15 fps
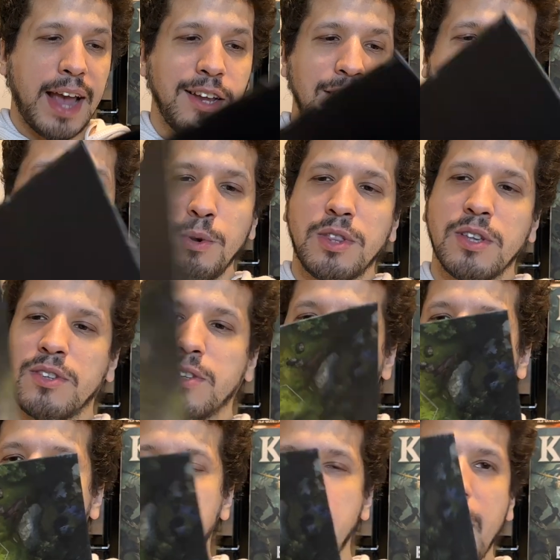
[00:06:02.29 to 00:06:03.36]
can do with this,
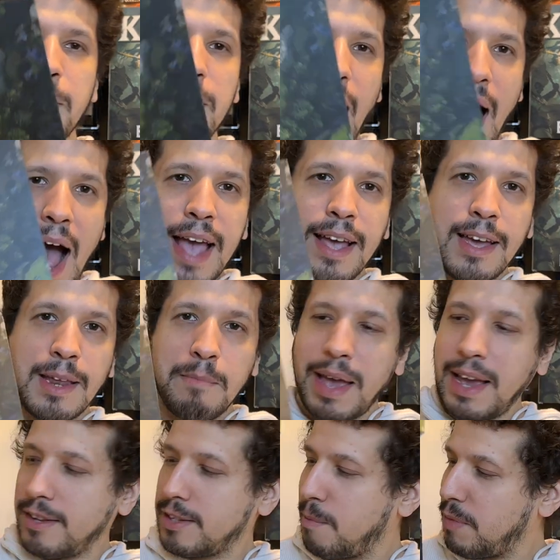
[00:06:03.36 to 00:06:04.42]
maybe I can
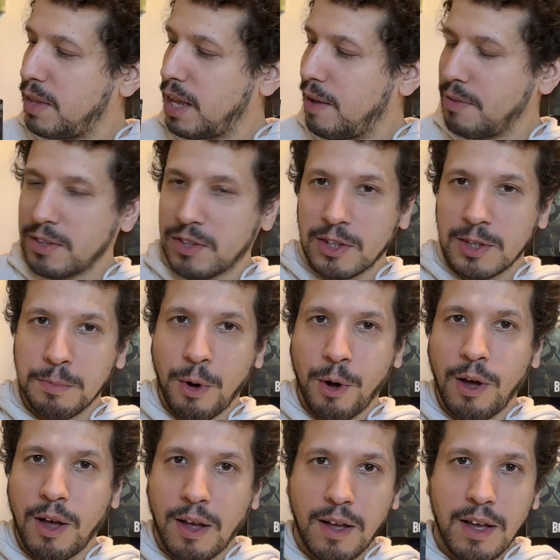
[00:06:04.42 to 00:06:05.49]
make something of this
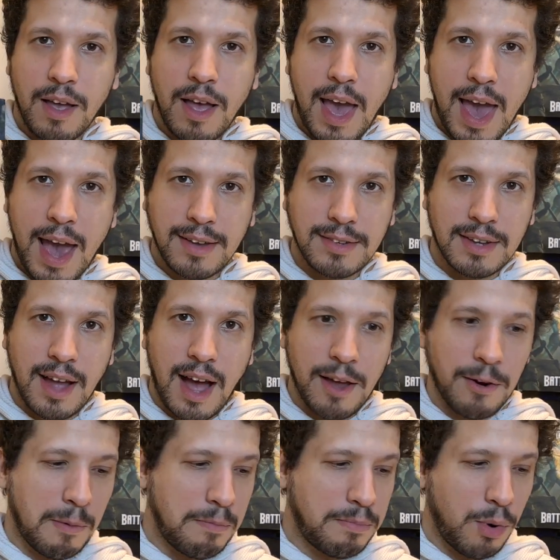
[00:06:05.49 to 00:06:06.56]
small
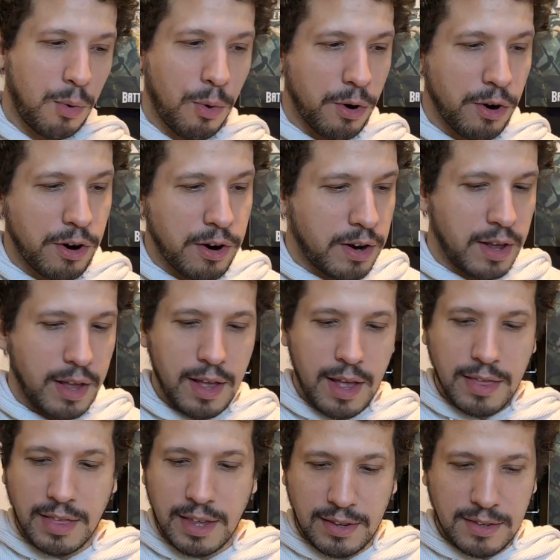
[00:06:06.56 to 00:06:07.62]
hexagonal board,
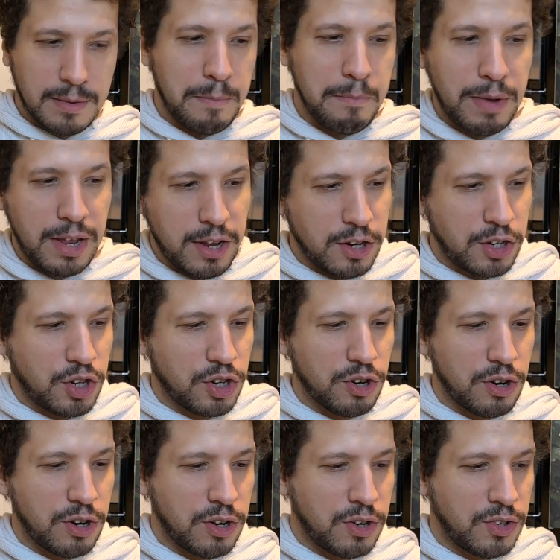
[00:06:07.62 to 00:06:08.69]
these
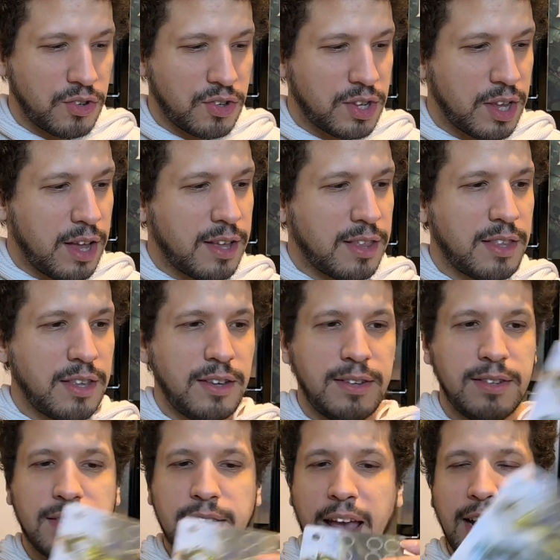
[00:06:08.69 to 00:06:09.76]
miniatures,
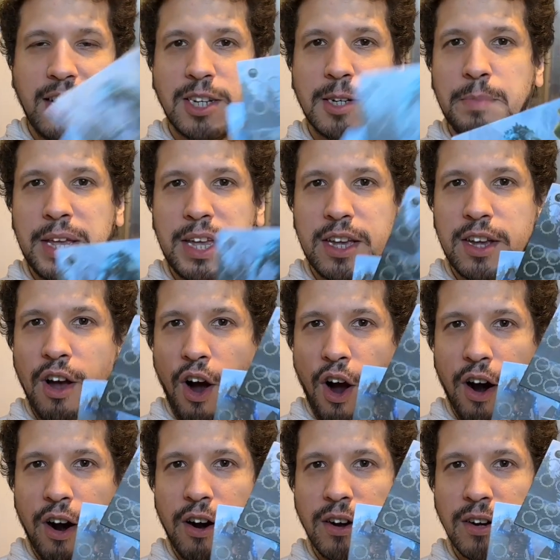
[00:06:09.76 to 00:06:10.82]
these HP
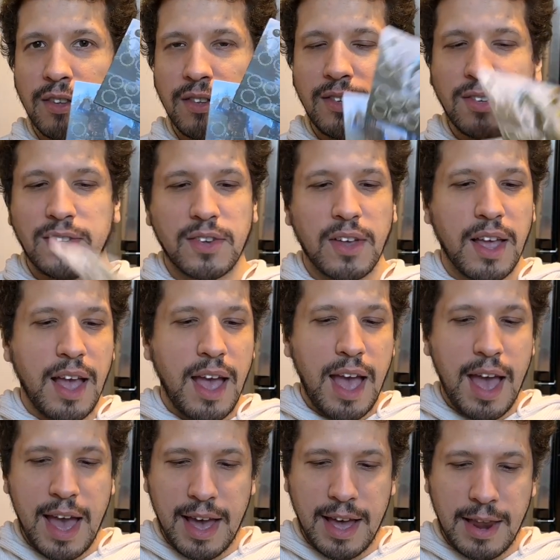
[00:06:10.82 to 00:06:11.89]
cards,
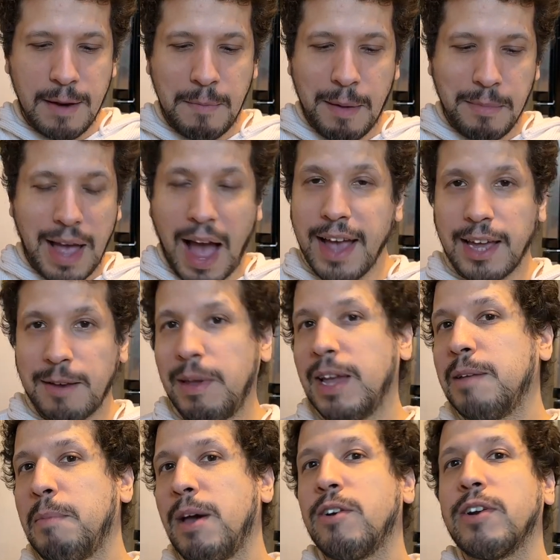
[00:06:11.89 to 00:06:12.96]
and maybe I can
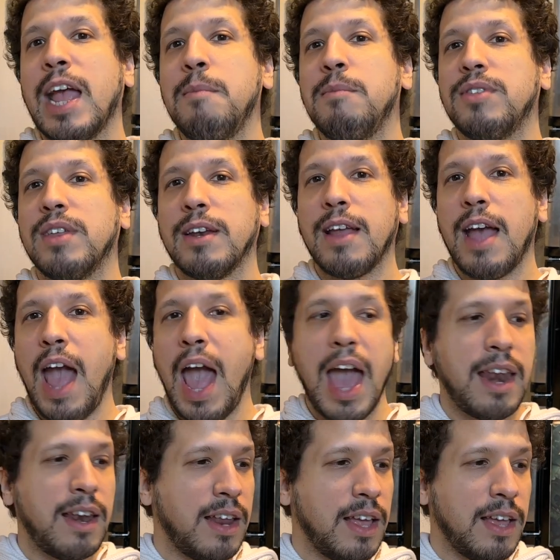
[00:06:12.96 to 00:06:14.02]
make a better game with it.
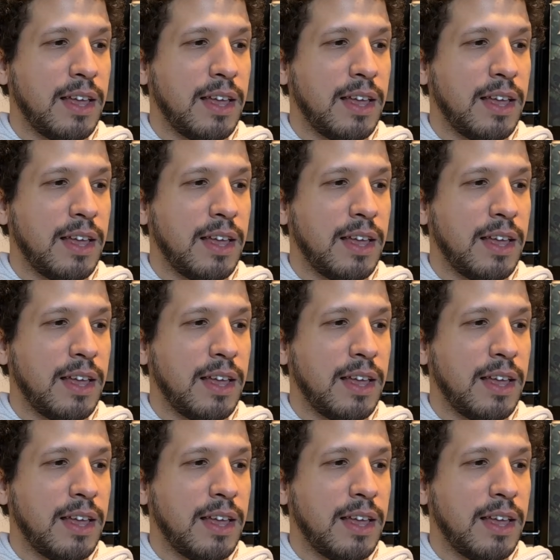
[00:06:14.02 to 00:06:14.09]
And